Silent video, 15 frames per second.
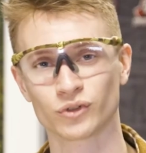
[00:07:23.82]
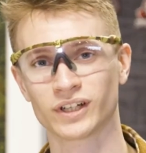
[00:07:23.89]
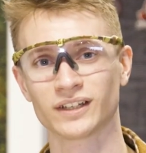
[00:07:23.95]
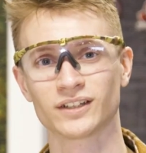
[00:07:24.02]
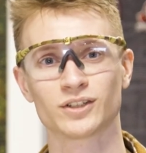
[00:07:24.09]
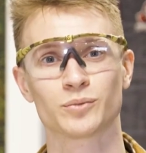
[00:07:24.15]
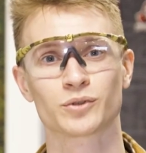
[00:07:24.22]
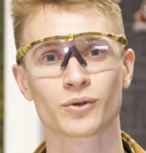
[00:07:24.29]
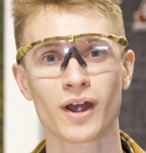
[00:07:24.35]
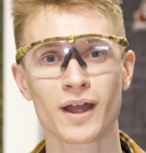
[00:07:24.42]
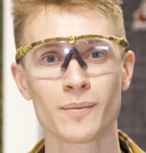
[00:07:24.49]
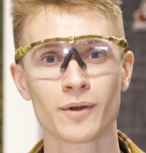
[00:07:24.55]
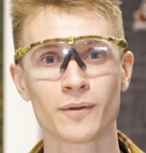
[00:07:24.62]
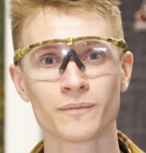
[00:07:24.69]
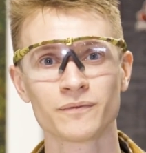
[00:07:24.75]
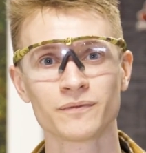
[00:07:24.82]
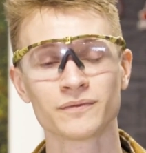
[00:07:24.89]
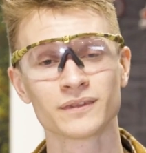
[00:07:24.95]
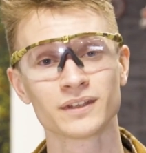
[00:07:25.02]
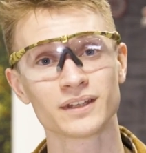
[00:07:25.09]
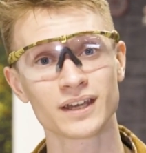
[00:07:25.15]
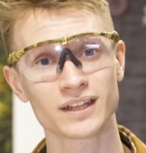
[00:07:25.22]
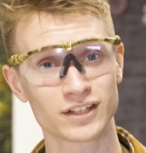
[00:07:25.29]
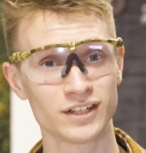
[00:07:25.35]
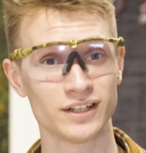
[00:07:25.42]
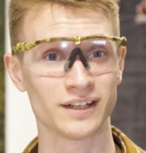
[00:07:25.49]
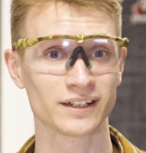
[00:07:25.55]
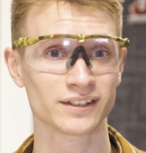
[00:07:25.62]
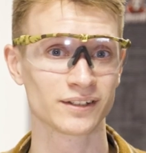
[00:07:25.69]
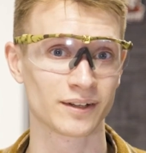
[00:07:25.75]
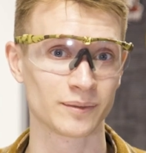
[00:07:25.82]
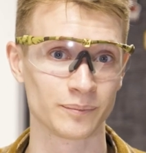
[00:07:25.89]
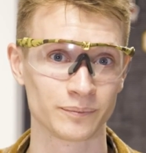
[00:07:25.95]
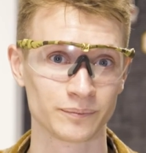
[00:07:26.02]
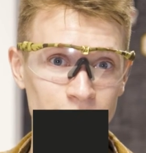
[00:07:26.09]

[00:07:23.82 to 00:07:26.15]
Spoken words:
forget to subscribe and see you next time.